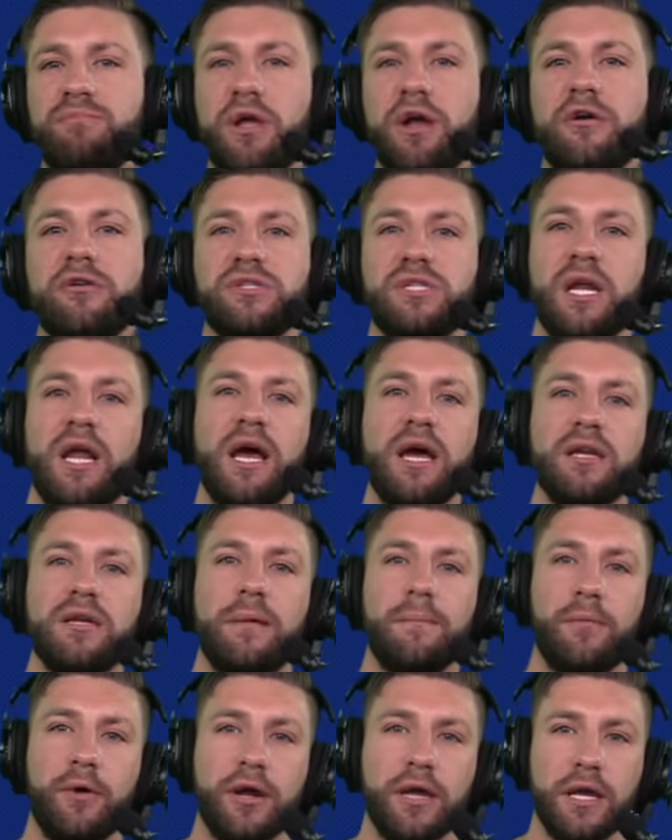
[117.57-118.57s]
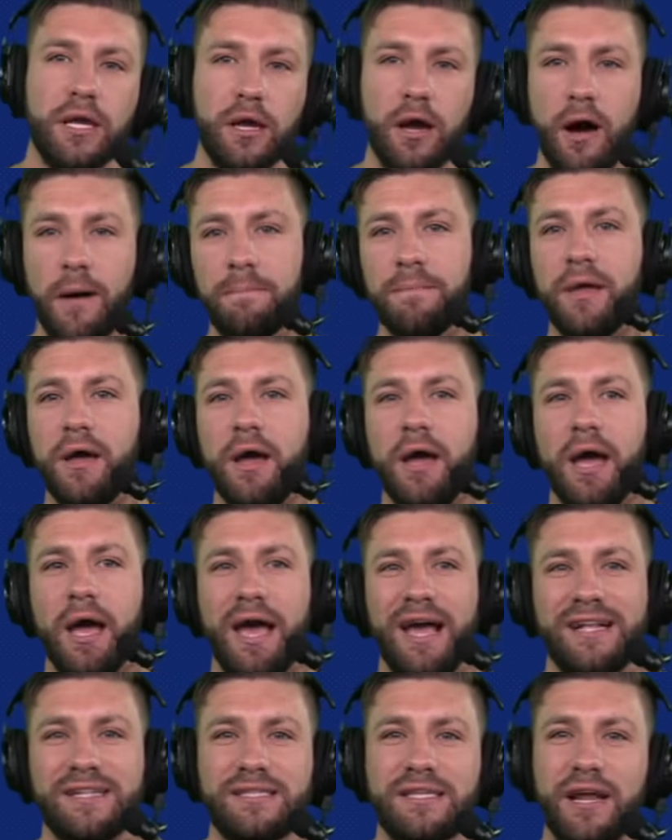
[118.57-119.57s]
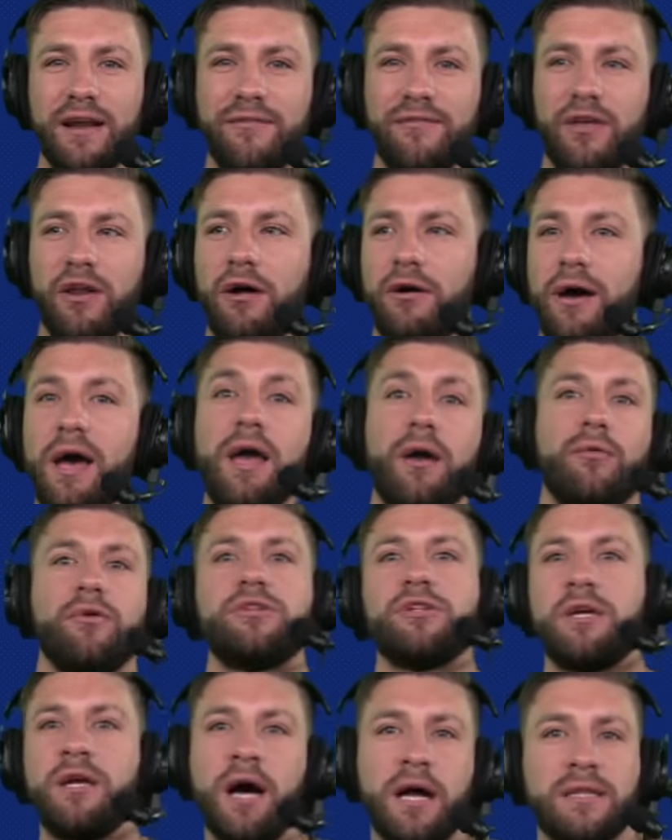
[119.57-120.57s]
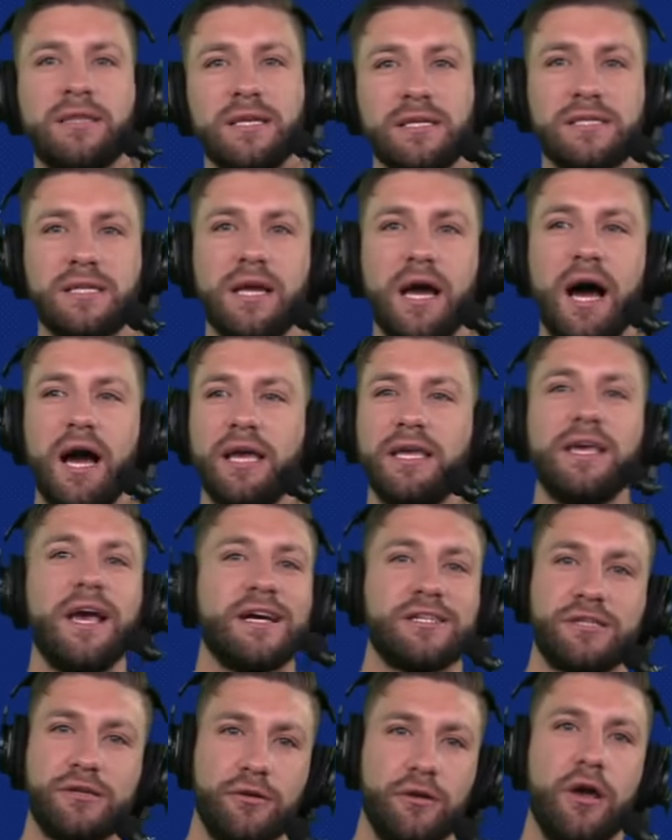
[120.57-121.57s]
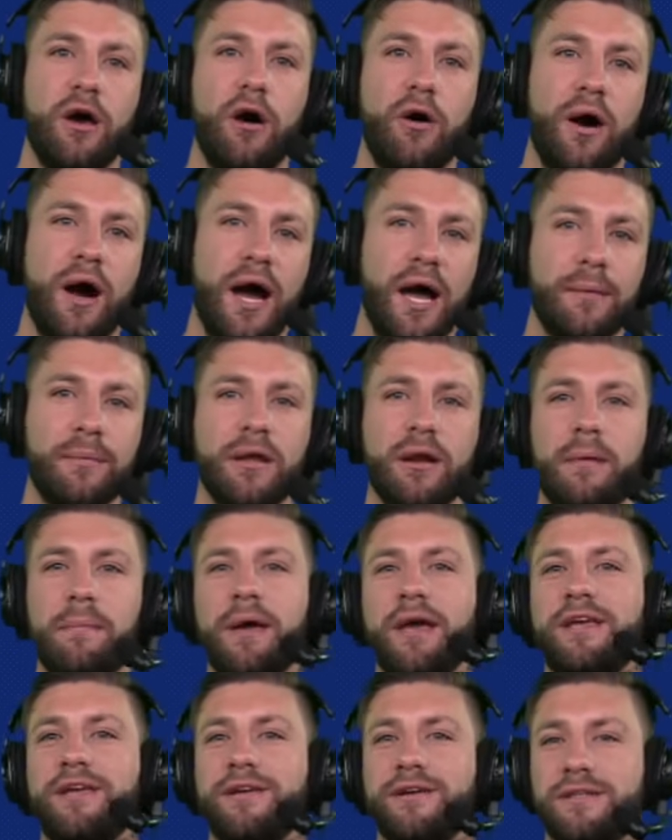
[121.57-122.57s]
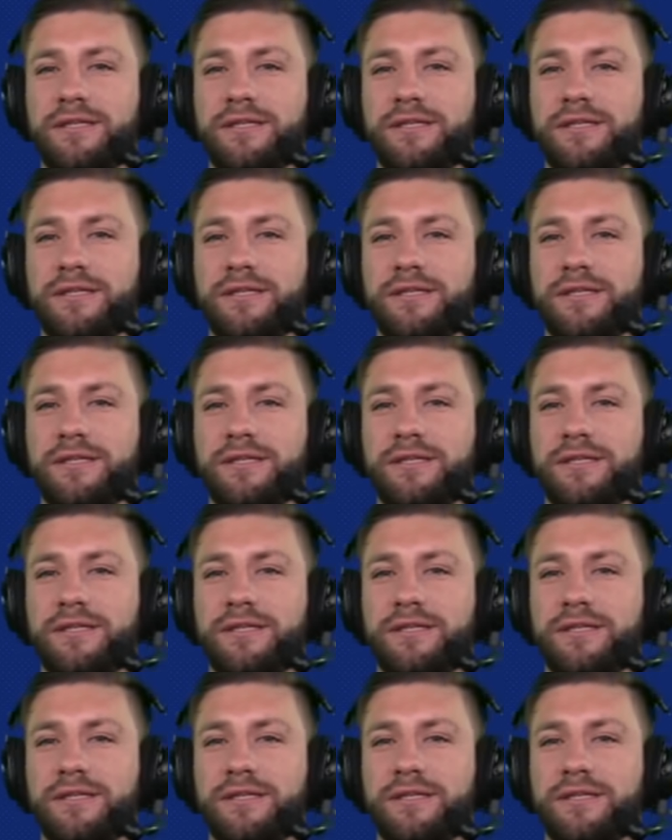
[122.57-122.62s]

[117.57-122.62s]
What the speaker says: players that I end up bringing up, instead of, you know, hey, would you cut this guy, yes or no, I'm going to make you